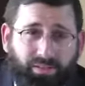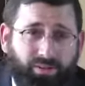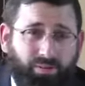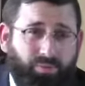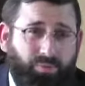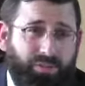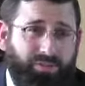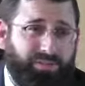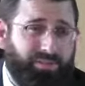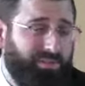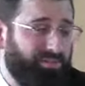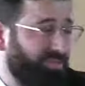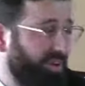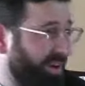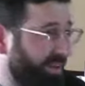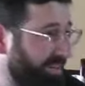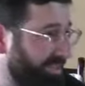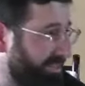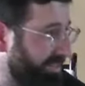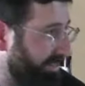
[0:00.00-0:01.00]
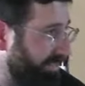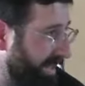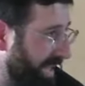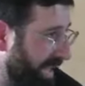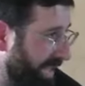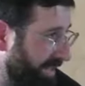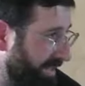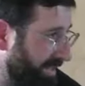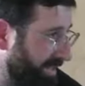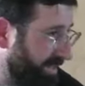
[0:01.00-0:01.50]
What's the forest in
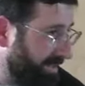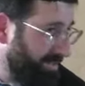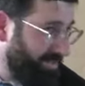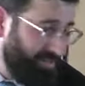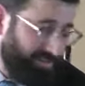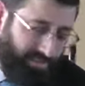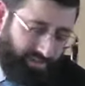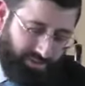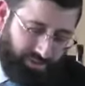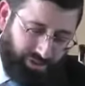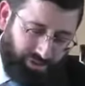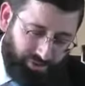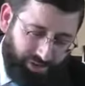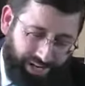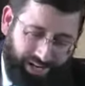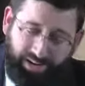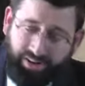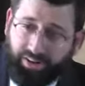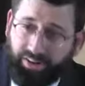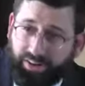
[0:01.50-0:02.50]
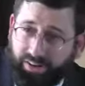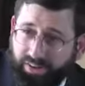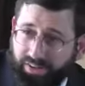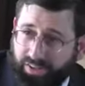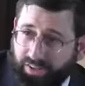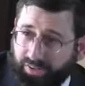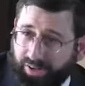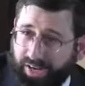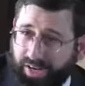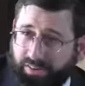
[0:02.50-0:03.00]
man? Your hair.
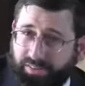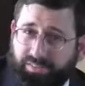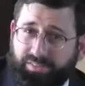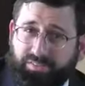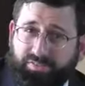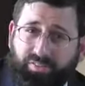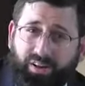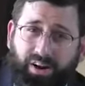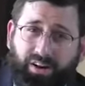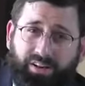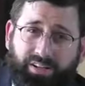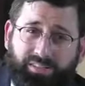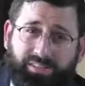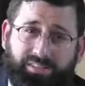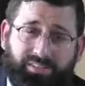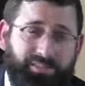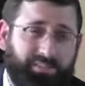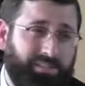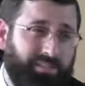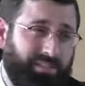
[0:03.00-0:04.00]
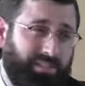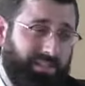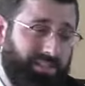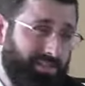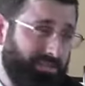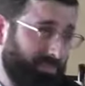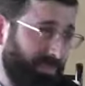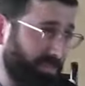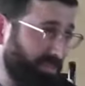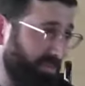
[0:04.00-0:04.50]
Your hair is a forest.
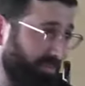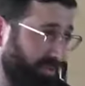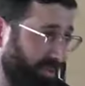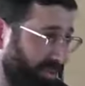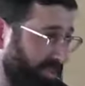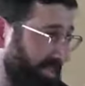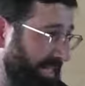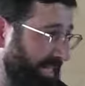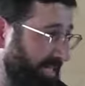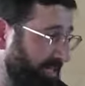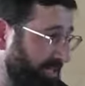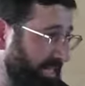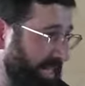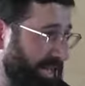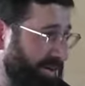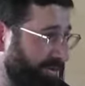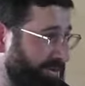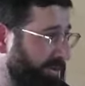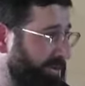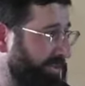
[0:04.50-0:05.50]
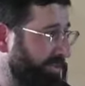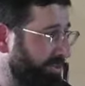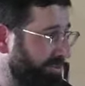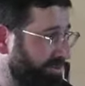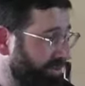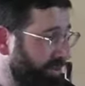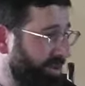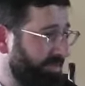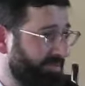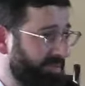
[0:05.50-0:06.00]
Especially if you don't take a shower
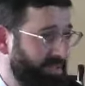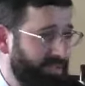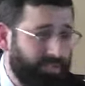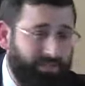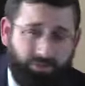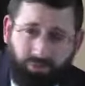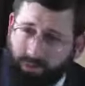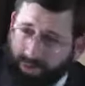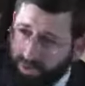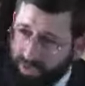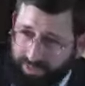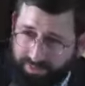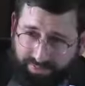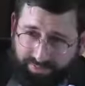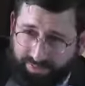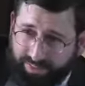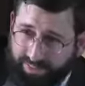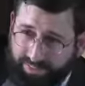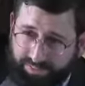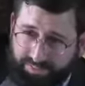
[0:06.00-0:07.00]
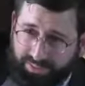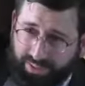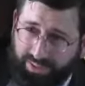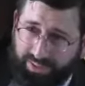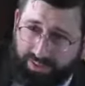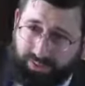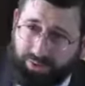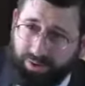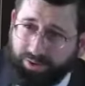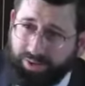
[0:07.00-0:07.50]
too often, all kinds of things
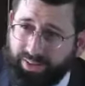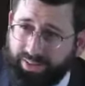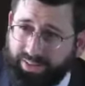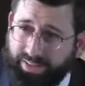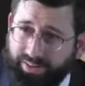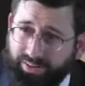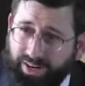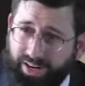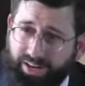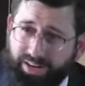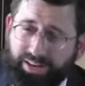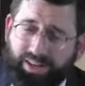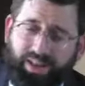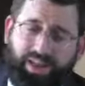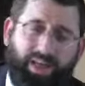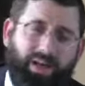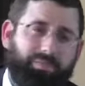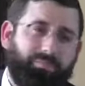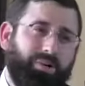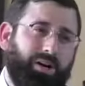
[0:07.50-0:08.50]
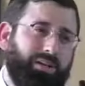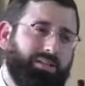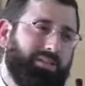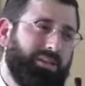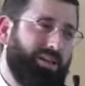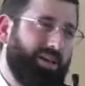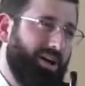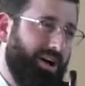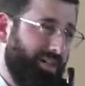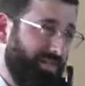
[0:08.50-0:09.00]
start growing in there, right? But
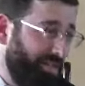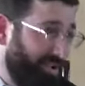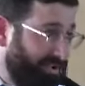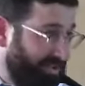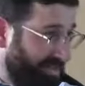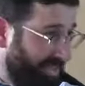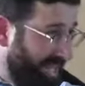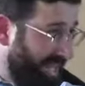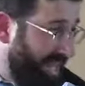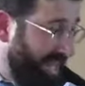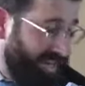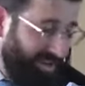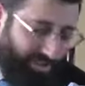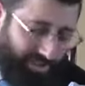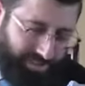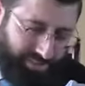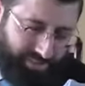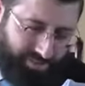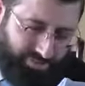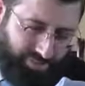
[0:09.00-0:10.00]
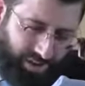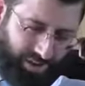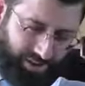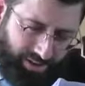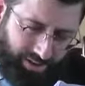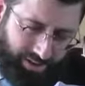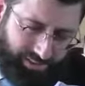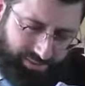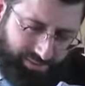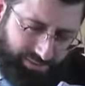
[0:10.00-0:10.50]
the, the hair is a
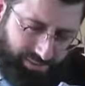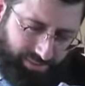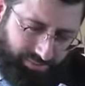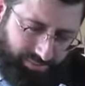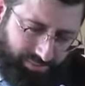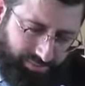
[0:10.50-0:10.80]
forest.